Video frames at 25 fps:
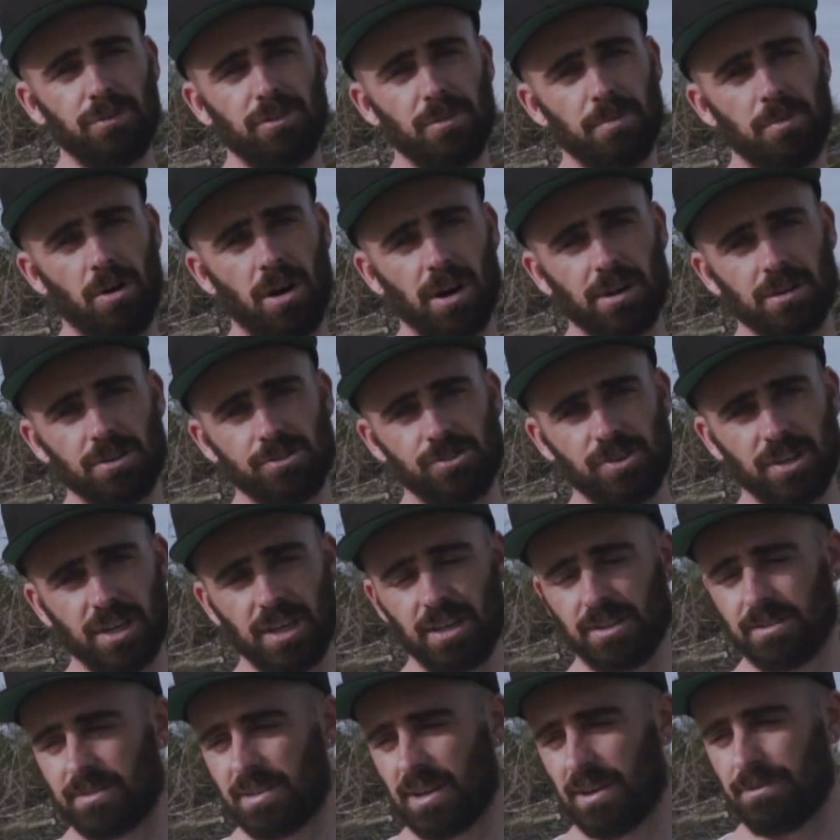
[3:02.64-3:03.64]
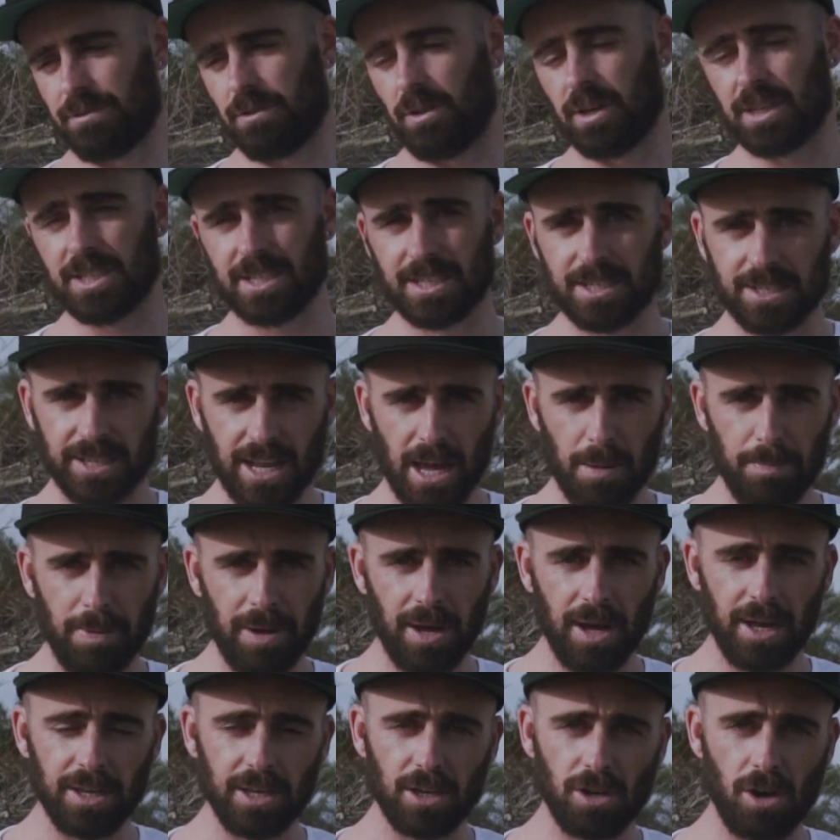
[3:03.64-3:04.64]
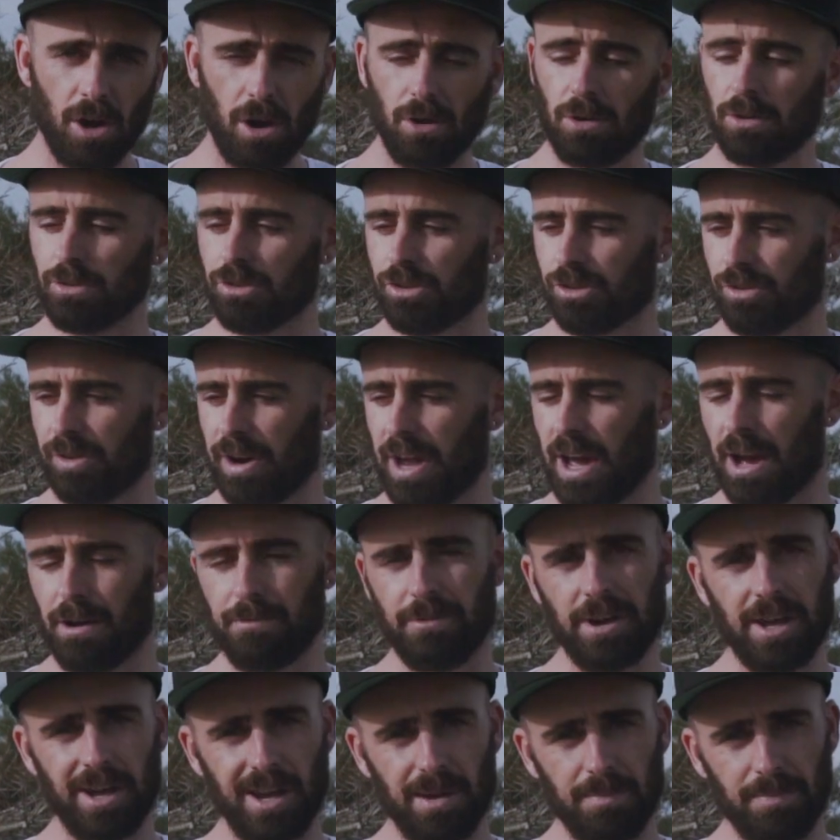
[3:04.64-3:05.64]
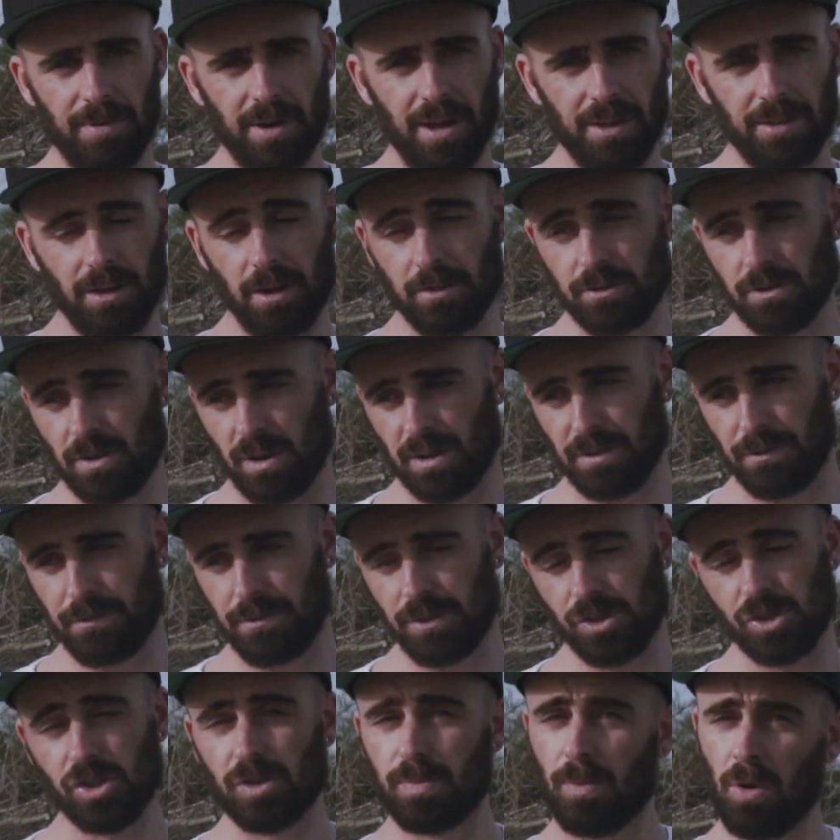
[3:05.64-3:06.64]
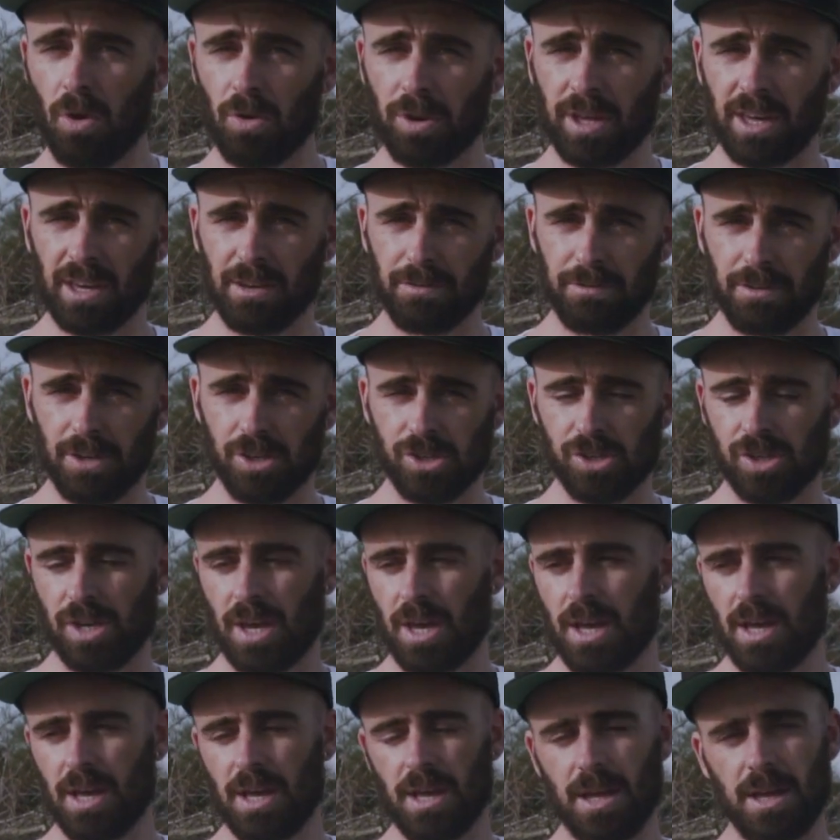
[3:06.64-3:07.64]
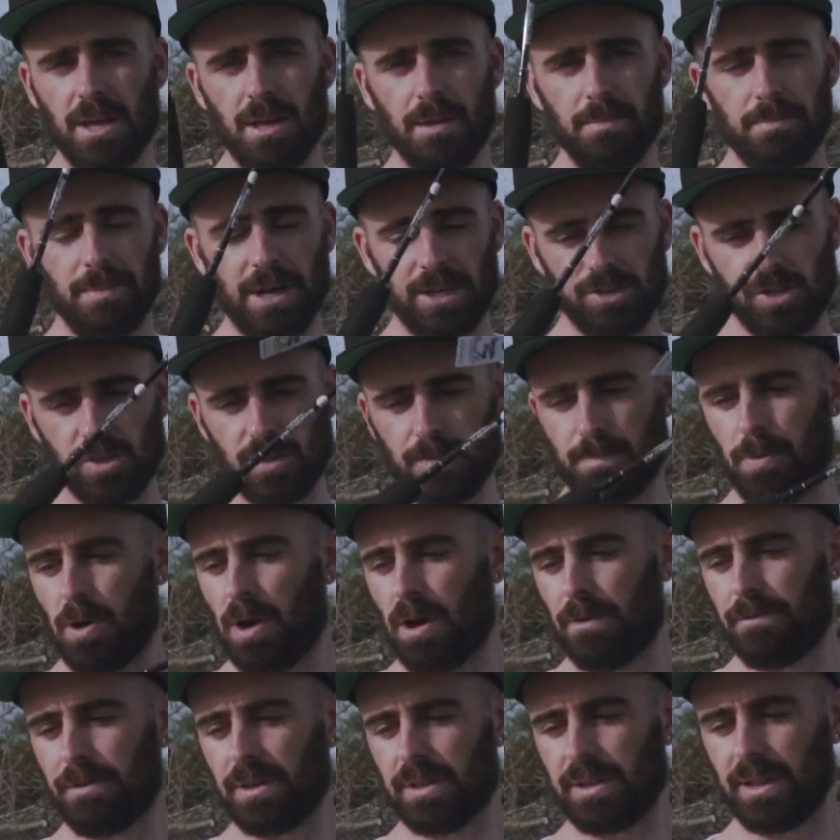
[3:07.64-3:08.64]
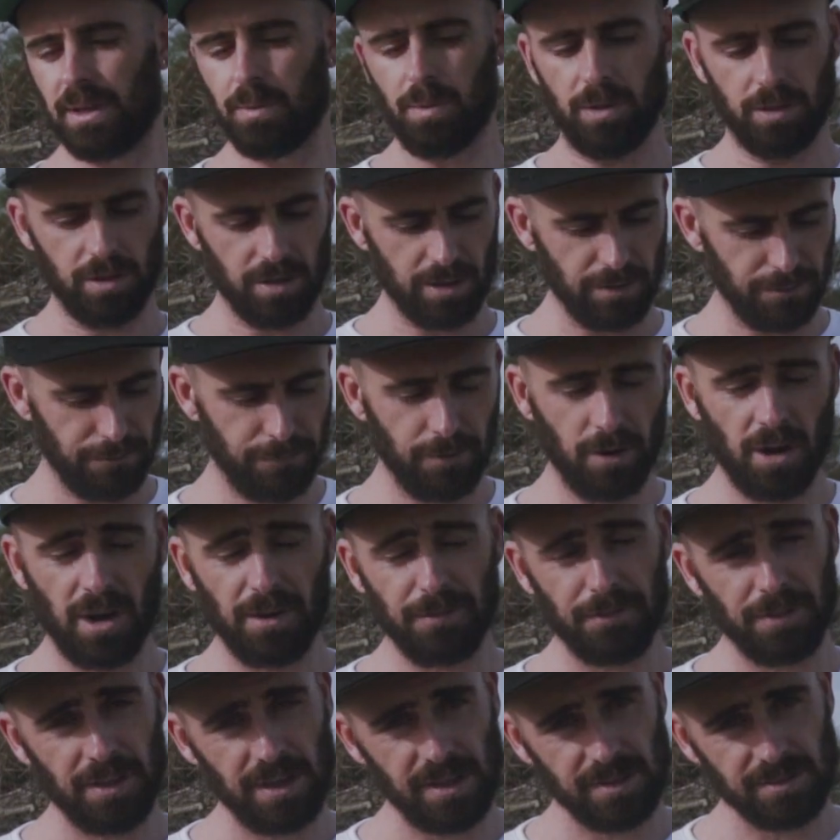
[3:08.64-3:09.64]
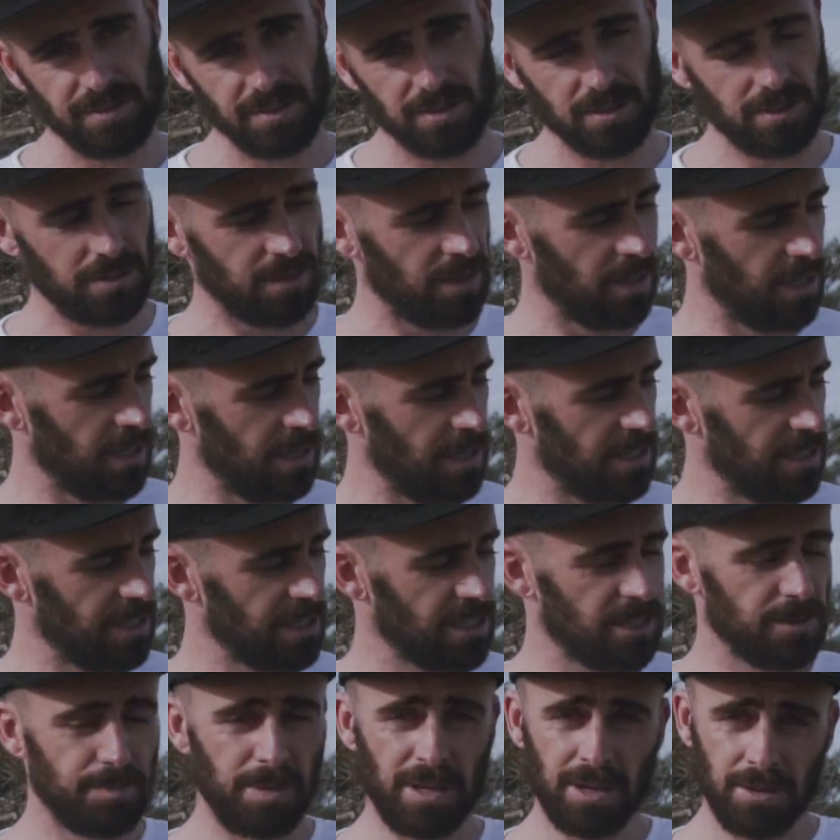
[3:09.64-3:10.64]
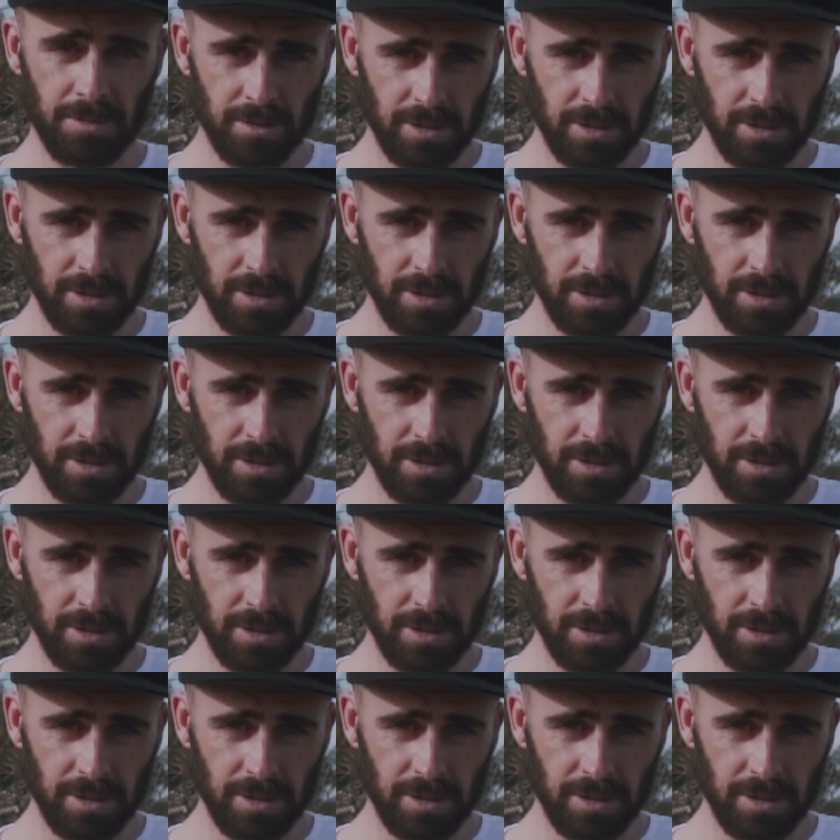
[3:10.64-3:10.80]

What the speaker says: for micro jigging stuff like snapper, your coral trout, red emperor, those kind of fish. Small kingfish, matches perfectly with like a 5,000 spin